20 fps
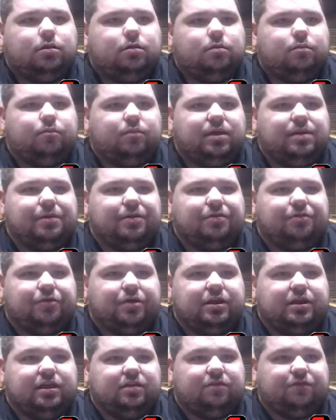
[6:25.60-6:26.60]
Blame my
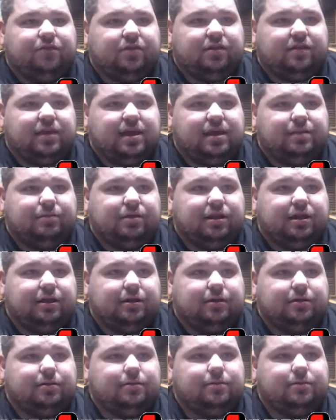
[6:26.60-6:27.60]
3DS for this game tonight.
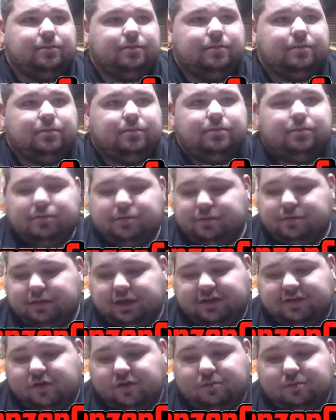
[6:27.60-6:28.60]

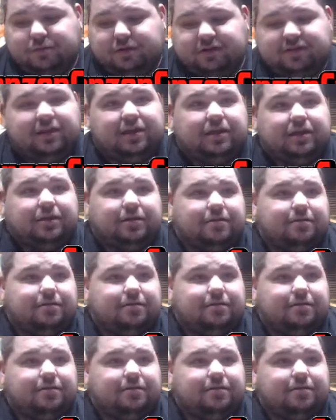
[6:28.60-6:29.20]
That's all I'm gonna say.